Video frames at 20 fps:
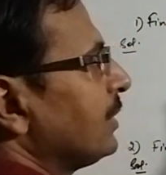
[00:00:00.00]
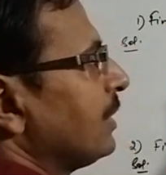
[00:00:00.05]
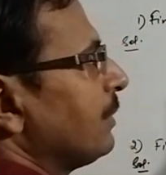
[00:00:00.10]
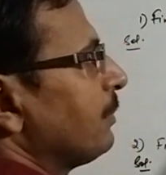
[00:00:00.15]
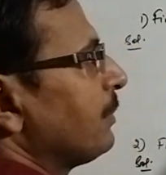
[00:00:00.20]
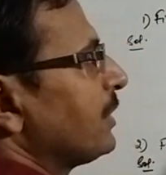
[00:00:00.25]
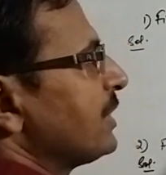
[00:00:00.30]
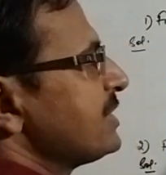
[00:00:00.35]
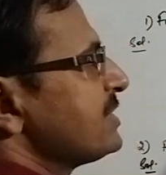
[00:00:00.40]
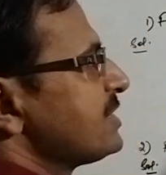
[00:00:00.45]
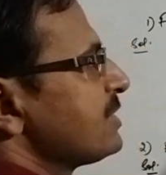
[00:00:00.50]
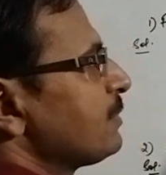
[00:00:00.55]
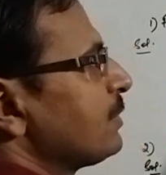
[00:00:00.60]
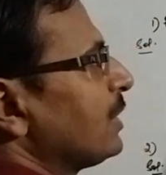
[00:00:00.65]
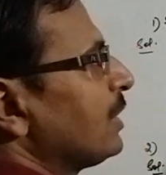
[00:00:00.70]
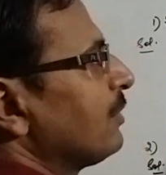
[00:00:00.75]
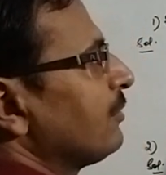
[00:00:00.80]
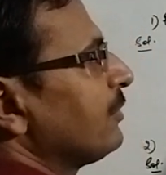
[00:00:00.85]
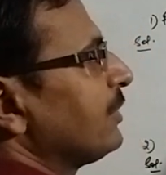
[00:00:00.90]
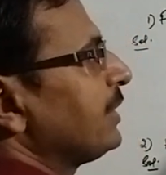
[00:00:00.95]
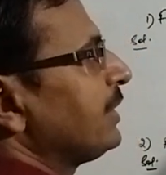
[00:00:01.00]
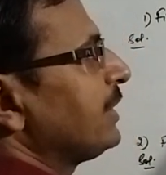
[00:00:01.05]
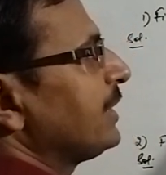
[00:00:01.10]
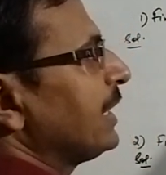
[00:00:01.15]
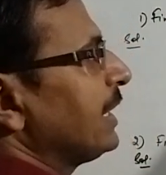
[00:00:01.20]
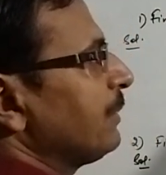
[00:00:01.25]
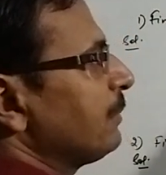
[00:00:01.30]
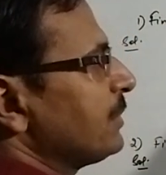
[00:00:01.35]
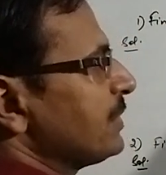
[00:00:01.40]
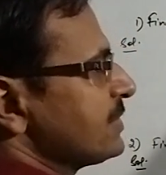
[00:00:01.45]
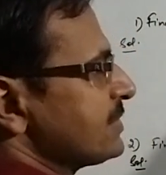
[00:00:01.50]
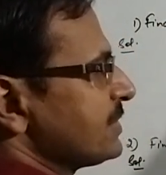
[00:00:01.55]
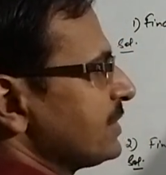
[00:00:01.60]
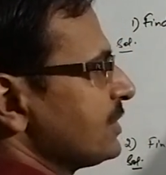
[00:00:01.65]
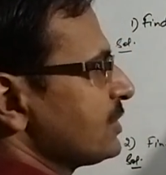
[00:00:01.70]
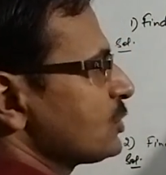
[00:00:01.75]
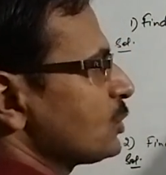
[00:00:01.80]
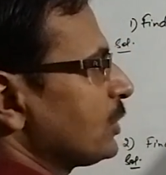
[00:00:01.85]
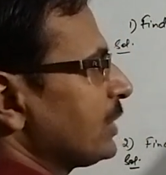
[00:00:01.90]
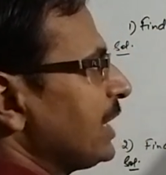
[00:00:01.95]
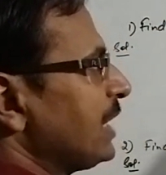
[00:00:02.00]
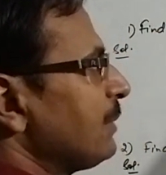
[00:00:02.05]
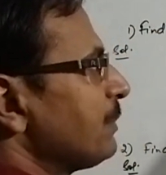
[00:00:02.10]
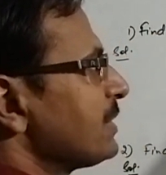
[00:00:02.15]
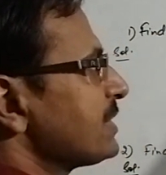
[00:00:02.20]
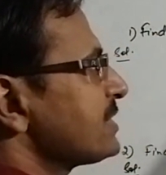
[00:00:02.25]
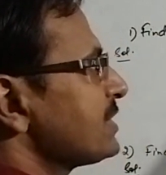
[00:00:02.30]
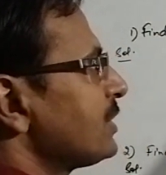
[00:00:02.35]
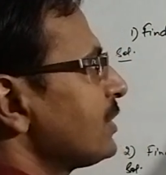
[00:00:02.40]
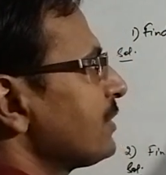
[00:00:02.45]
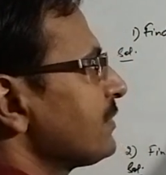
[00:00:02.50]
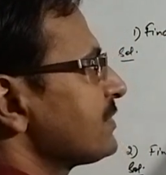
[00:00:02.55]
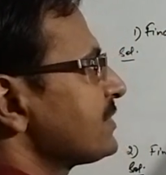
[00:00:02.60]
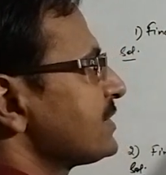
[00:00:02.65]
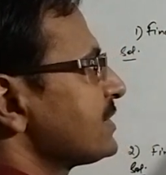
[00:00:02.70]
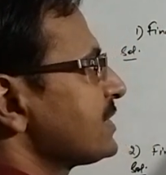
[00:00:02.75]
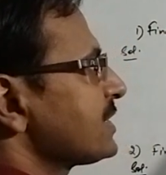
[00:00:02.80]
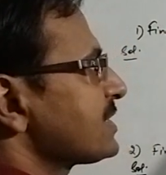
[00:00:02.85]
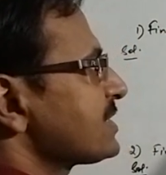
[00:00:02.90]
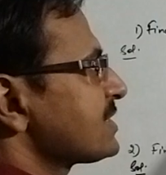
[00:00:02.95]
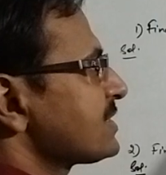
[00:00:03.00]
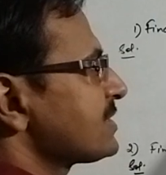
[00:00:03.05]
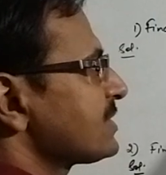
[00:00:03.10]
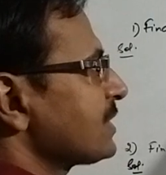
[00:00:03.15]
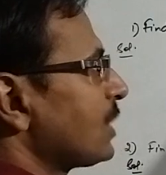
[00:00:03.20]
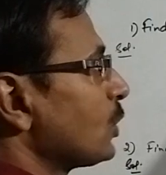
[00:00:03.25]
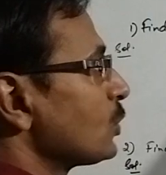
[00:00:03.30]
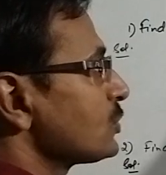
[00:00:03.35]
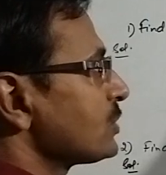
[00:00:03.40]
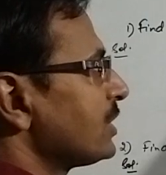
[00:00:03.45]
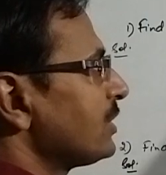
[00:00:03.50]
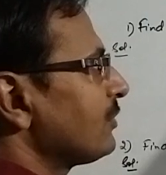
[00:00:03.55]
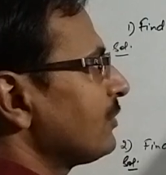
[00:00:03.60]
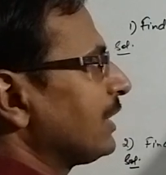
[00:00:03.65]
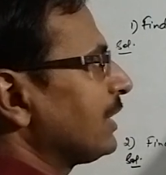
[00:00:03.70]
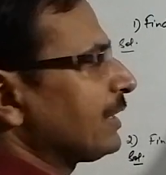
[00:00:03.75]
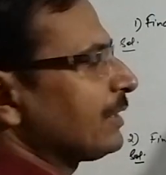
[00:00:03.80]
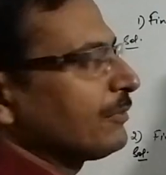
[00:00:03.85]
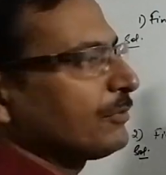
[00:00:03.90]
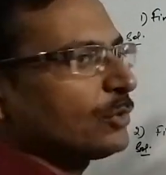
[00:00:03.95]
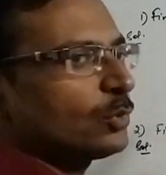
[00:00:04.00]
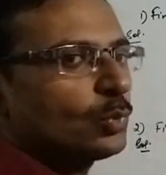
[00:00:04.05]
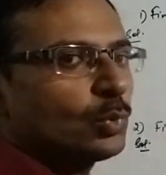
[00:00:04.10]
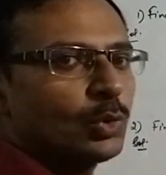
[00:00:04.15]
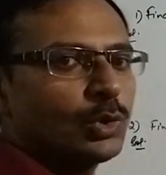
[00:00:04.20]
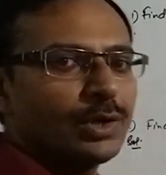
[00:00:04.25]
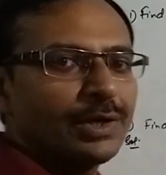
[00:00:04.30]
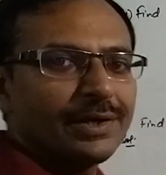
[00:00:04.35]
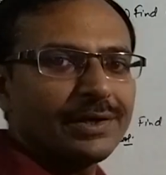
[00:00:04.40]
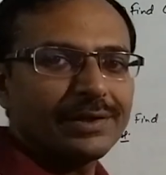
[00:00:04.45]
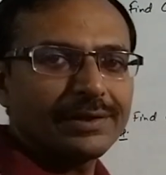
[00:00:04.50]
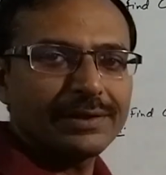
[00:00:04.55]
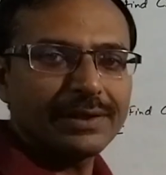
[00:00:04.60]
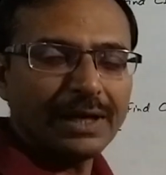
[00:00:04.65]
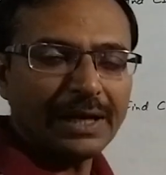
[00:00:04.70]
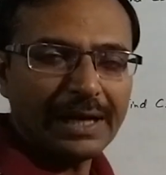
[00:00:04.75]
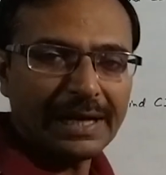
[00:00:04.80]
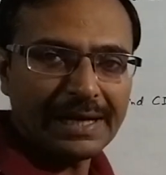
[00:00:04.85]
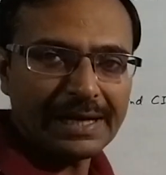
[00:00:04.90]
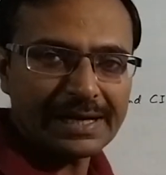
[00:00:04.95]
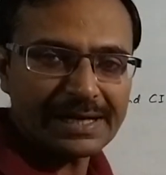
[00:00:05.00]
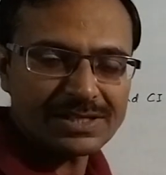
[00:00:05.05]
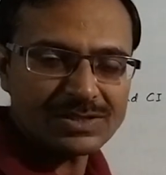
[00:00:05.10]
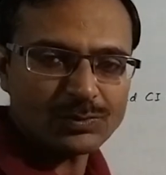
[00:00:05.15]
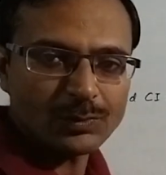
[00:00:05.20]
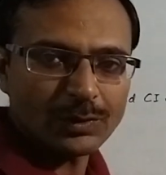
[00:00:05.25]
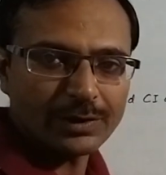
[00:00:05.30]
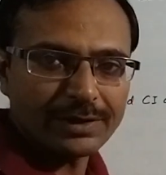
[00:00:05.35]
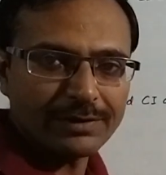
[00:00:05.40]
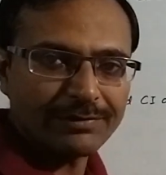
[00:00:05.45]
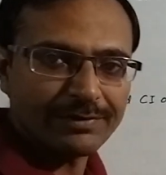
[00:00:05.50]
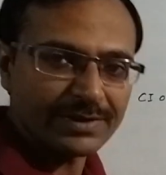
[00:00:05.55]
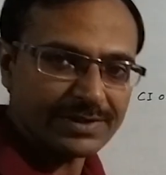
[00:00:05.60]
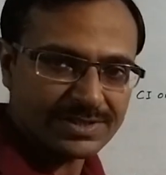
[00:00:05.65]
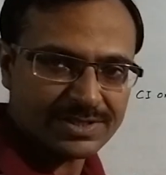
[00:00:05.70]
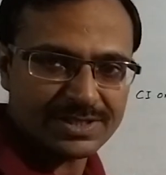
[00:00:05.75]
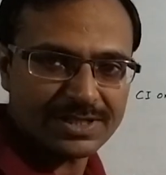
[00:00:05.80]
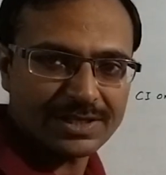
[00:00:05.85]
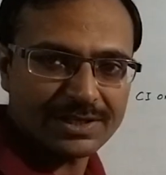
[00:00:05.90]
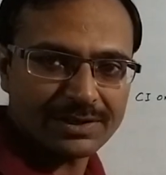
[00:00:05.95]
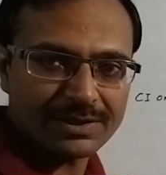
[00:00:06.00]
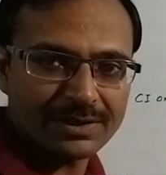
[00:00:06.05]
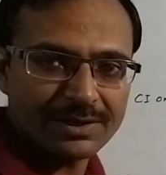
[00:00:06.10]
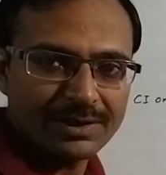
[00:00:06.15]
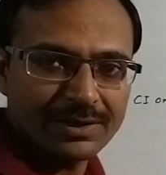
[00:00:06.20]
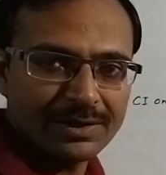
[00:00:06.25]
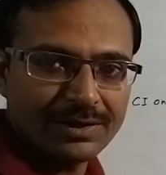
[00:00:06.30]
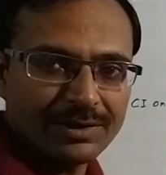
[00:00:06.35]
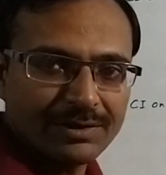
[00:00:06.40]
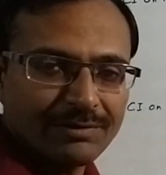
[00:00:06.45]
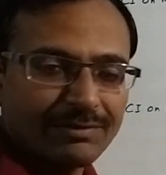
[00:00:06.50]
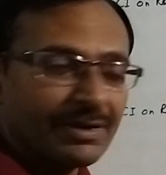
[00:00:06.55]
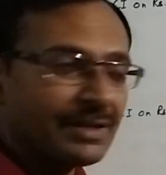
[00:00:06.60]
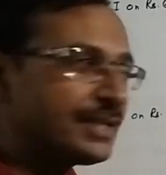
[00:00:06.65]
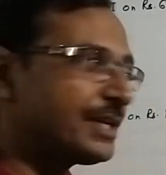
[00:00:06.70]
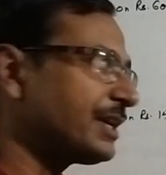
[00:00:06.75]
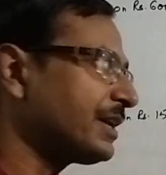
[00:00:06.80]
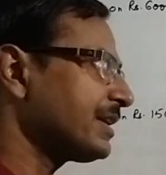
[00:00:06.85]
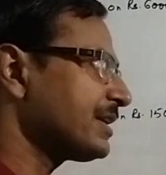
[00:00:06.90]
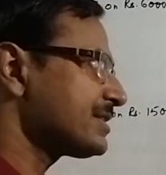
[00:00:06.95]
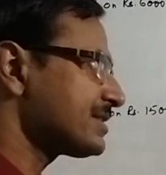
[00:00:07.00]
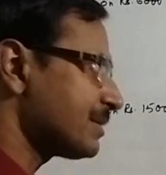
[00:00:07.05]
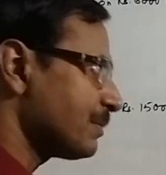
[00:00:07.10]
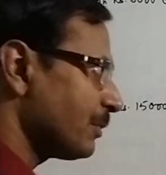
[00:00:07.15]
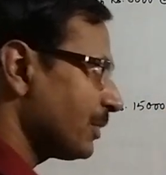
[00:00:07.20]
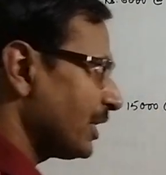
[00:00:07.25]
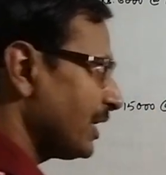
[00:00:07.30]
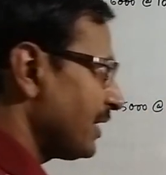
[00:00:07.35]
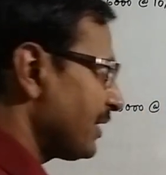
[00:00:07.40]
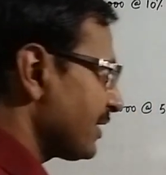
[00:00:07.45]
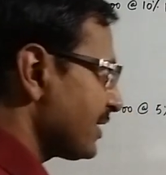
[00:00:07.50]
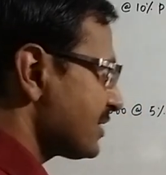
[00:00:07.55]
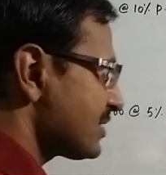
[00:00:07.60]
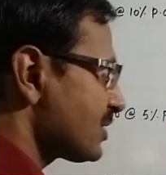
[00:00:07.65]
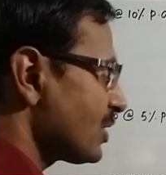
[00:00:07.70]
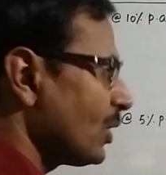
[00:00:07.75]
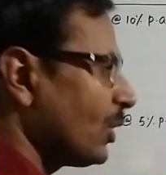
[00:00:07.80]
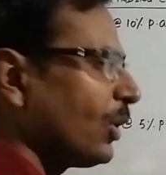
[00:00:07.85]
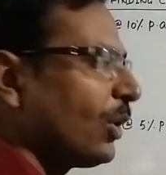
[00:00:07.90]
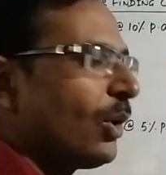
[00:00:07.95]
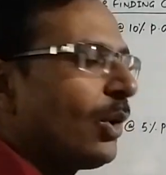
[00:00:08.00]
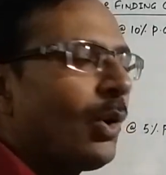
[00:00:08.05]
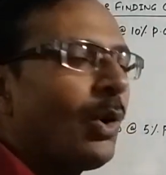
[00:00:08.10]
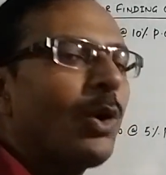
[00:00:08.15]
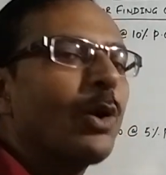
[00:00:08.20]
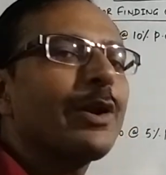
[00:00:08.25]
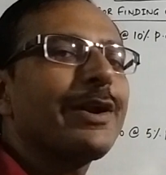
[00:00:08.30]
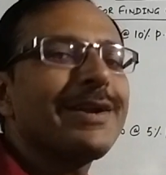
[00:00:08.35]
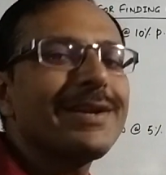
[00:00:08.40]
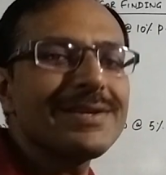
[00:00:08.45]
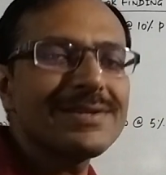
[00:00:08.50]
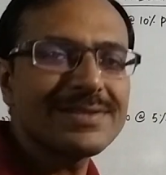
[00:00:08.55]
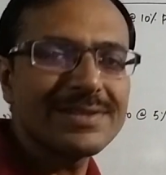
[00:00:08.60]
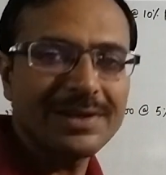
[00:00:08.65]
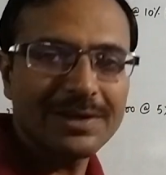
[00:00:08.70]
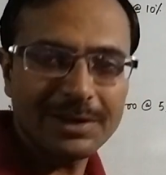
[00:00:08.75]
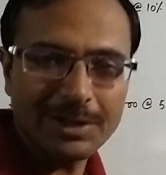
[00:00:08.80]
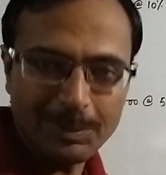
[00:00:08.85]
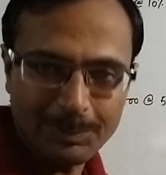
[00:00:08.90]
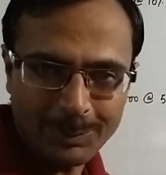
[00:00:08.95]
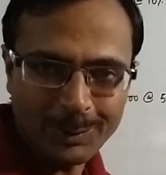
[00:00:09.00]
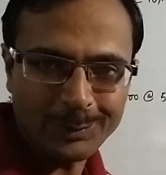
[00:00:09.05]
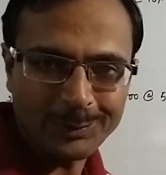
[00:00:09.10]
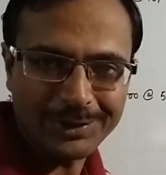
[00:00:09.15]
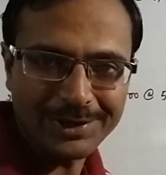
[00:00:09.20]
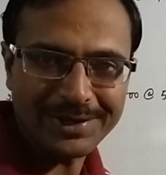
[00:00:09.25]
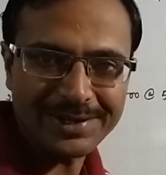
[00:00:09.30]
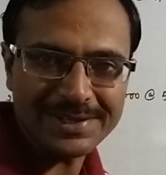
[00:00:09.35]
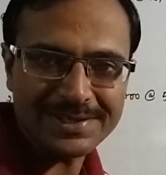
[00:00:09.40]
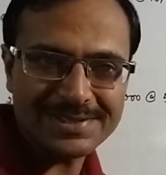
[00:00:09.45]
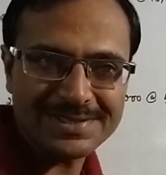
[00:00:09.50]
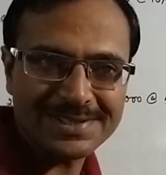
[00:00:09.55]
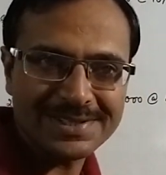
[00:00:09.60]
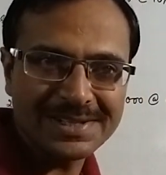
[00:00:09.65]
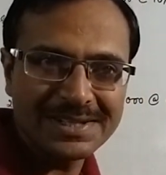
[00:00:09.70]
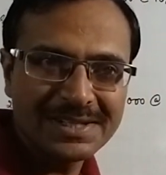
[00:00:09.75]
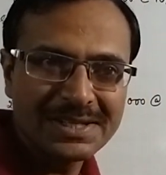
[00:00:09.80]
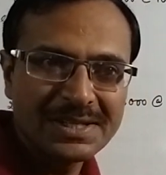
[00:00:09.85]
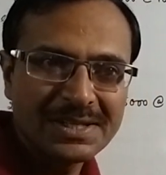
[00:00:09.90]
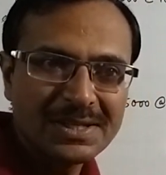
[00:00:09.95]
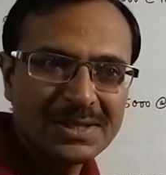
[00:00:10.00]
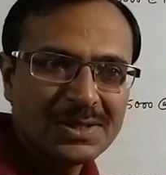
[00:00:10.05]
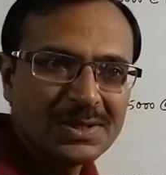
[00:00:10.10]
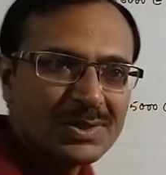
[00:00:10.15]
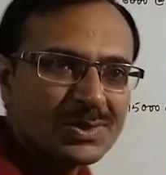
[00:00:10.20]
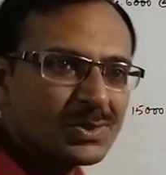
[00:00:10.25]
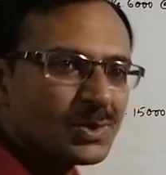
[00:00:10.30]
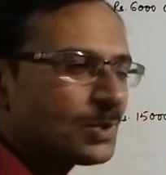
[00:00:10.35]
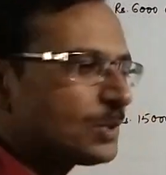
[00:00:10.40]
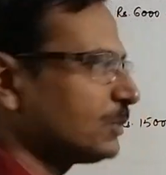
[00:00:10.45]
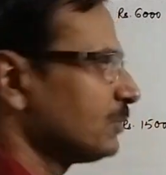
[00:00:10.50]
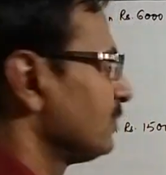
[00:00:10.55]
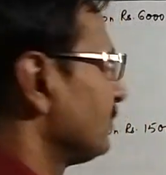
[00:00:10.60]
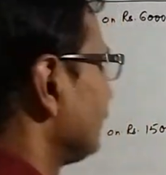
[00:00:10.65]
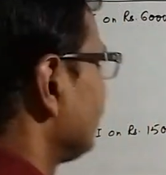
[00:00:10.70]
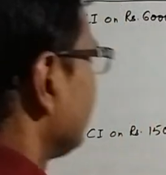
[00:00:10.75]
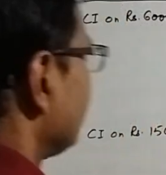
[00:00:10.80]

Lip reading: the principal with 10%. So 10% of 6000 will give you the interest for the first year, whether it is simple interest or it is compound interest. So